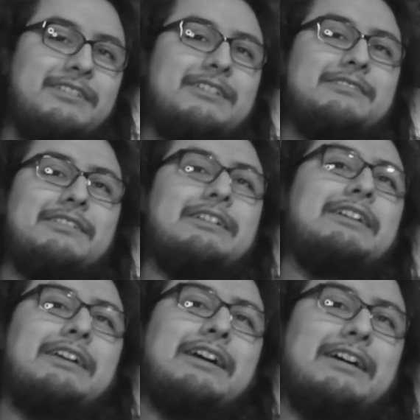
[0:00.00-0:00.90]
You know,
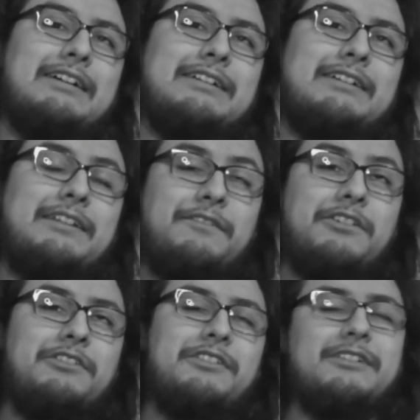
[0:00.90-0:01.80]
and if
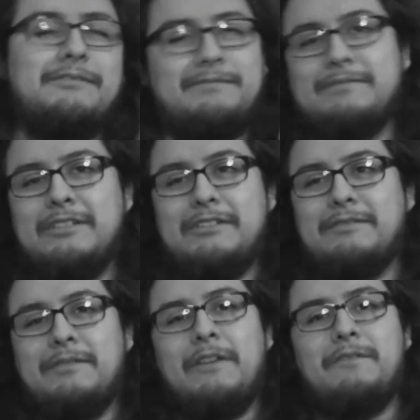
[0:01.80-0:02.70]
you're new here, you
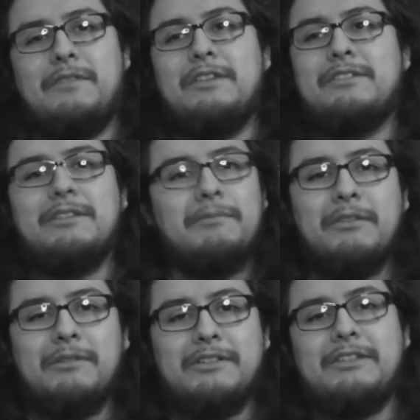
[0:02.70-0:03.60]
know, if this is
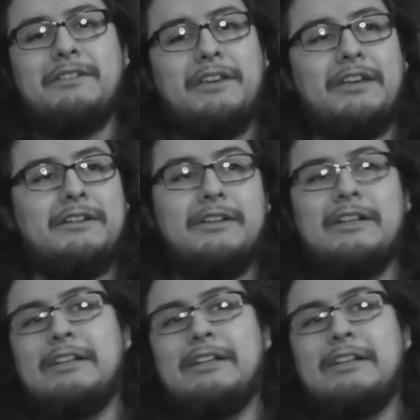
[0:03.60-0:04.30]
something you want to hear,